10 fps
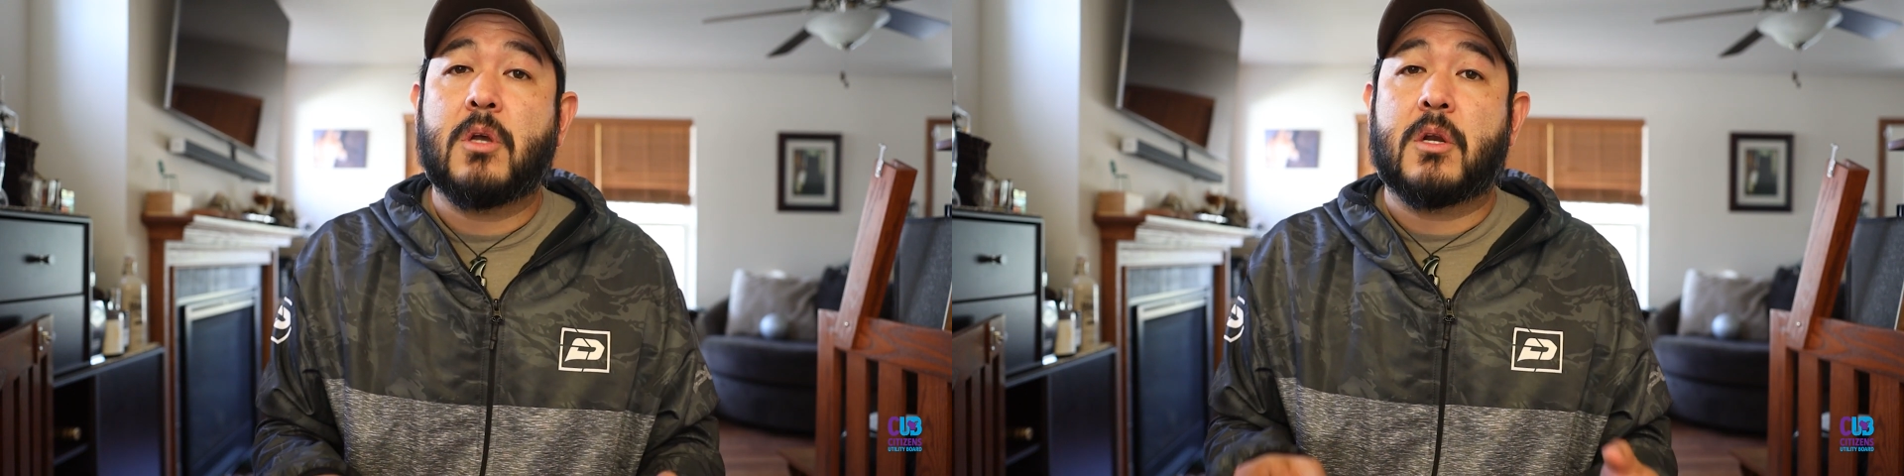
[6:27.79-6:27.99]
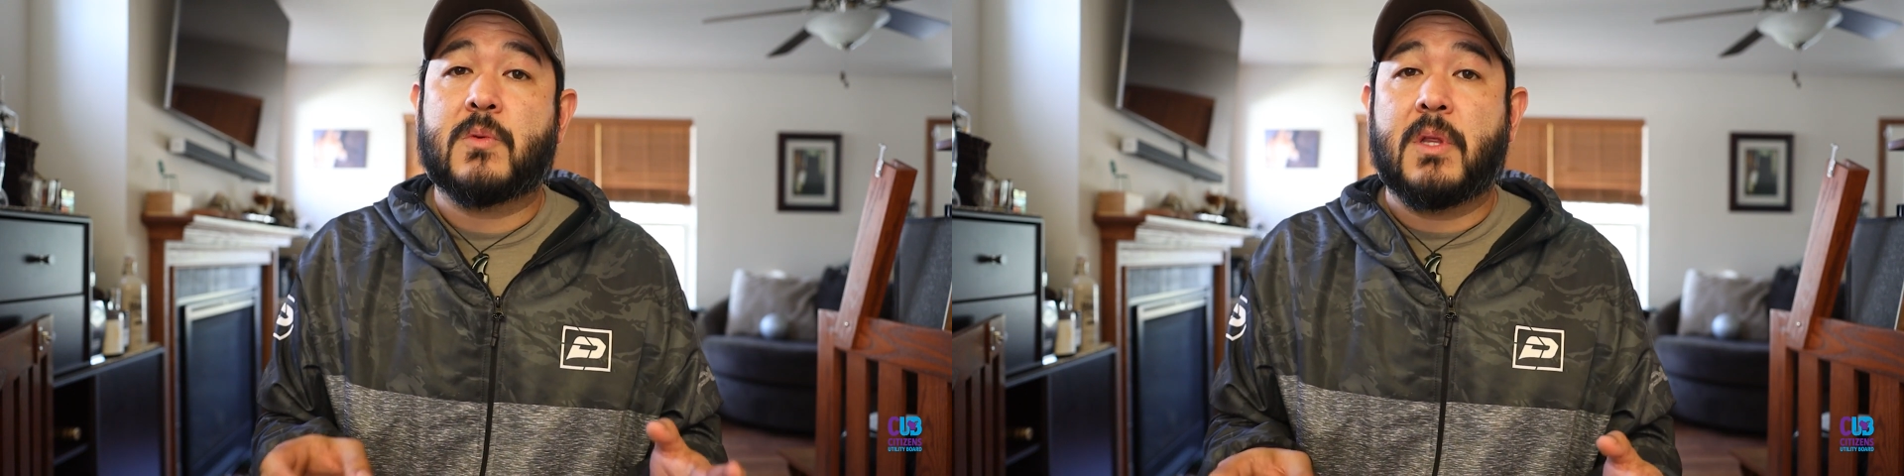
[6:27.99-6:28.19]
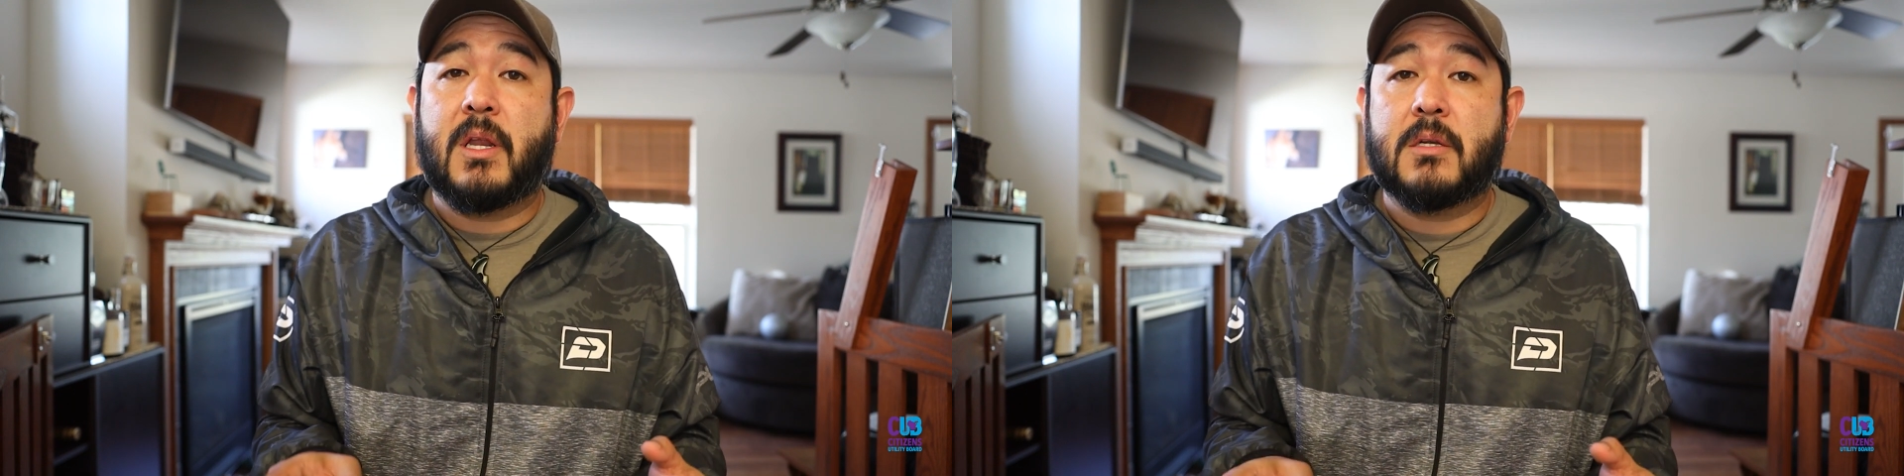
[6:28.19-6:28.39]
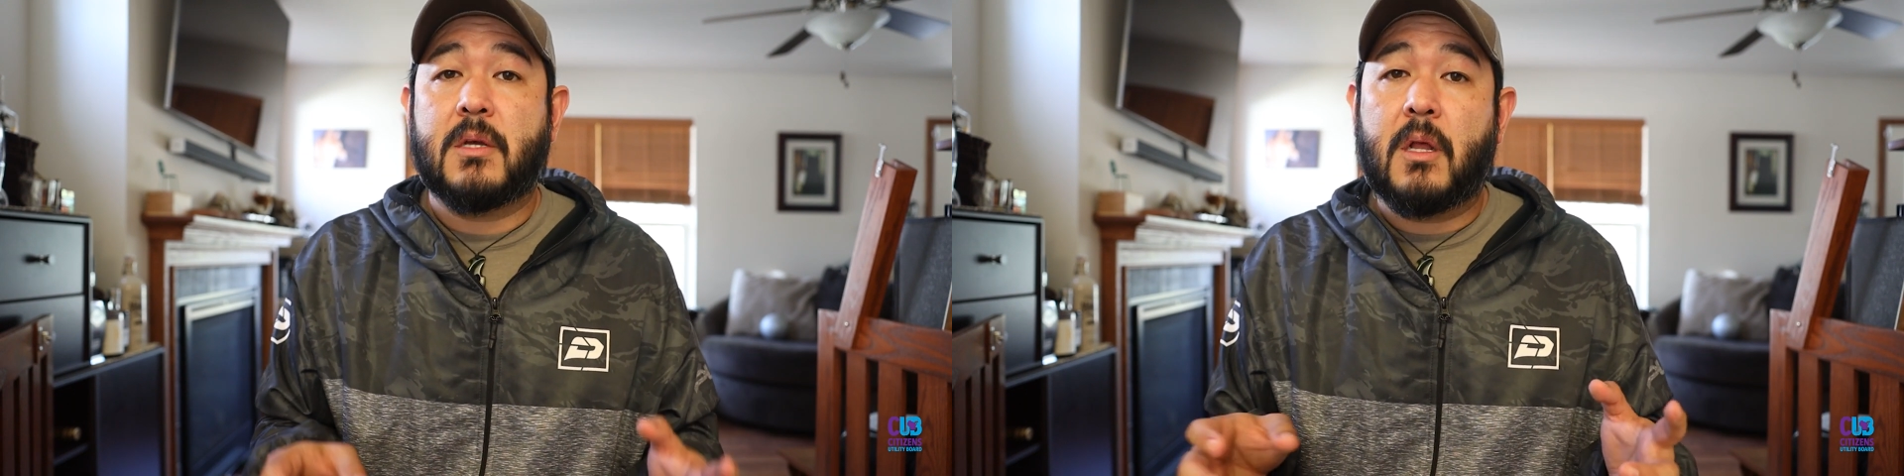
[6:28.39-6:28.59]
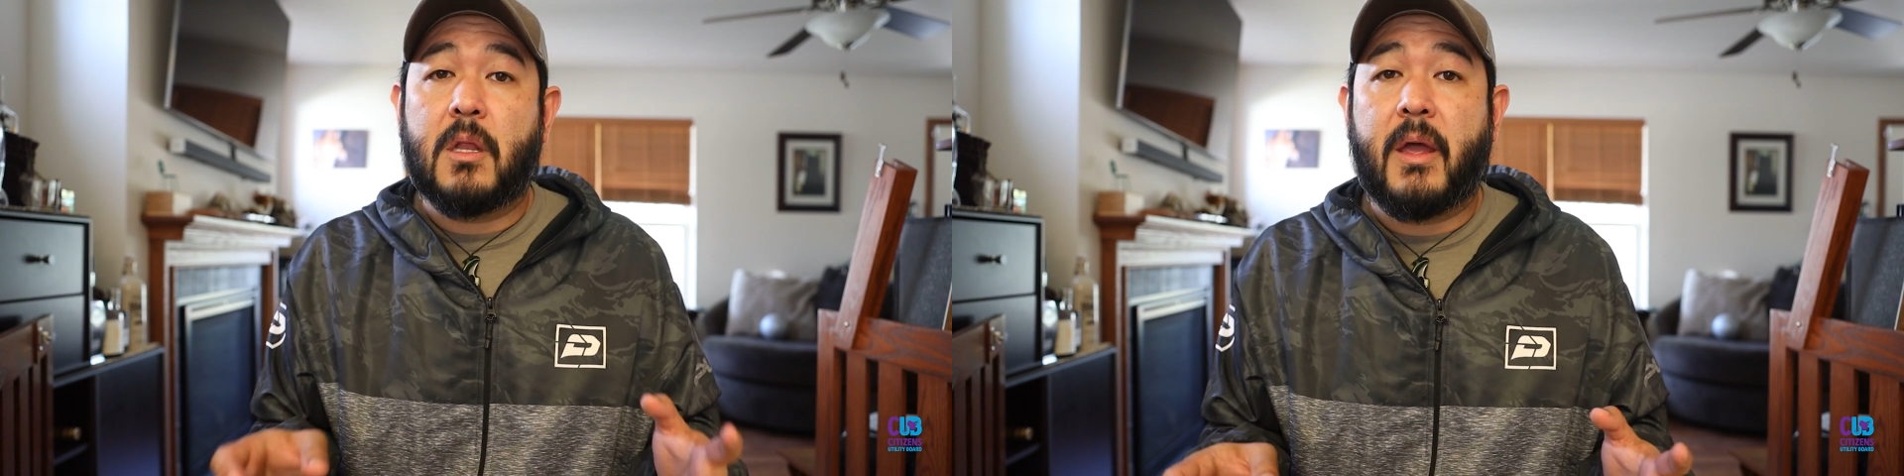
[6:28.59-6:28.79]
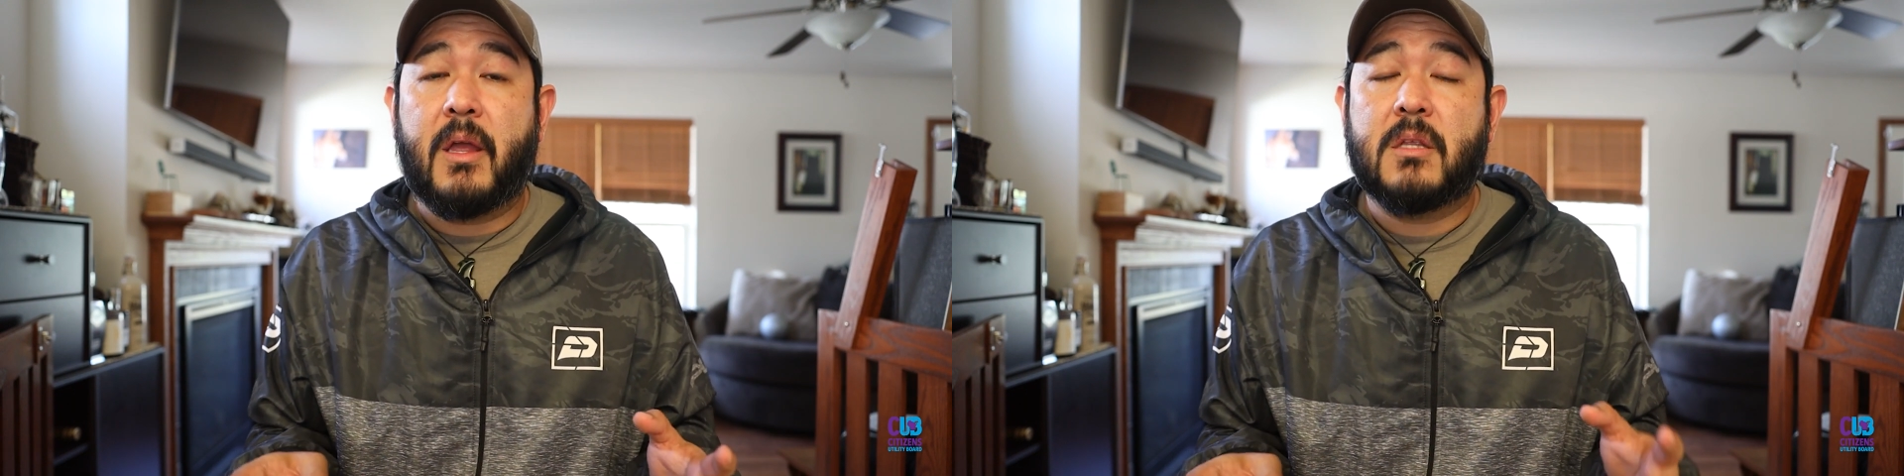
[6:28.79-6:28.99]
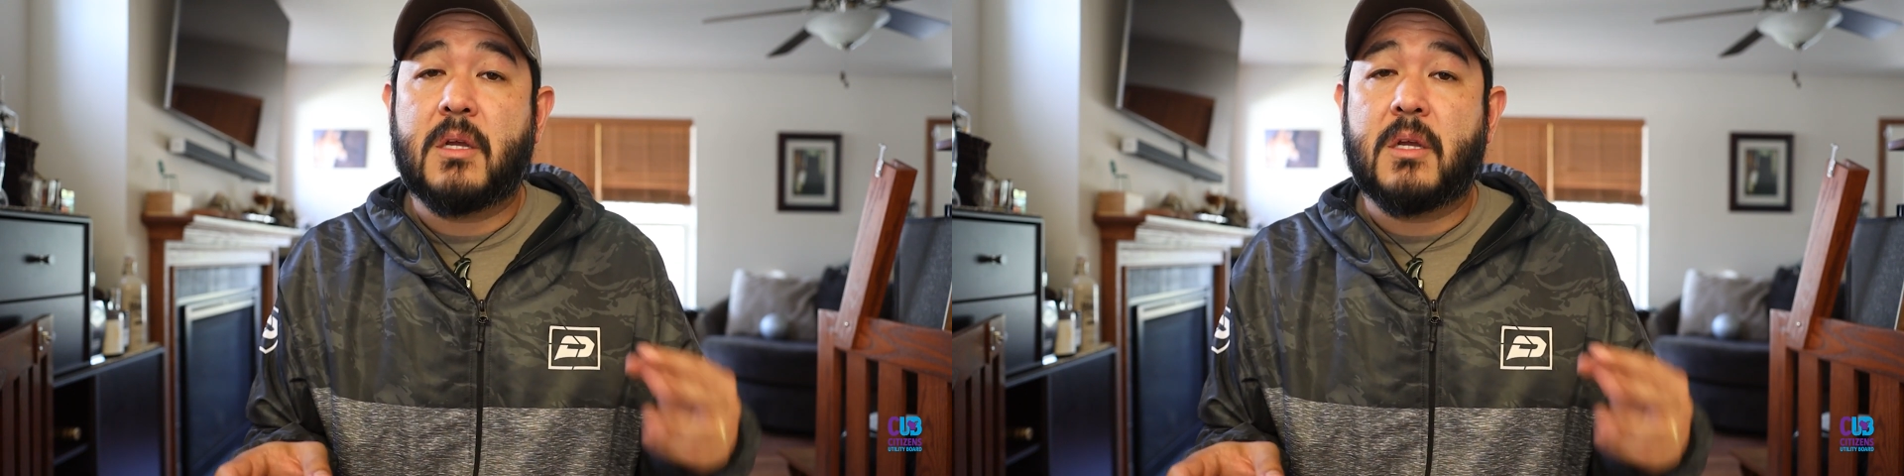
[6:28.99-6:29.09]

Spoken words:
on is related to Alliant's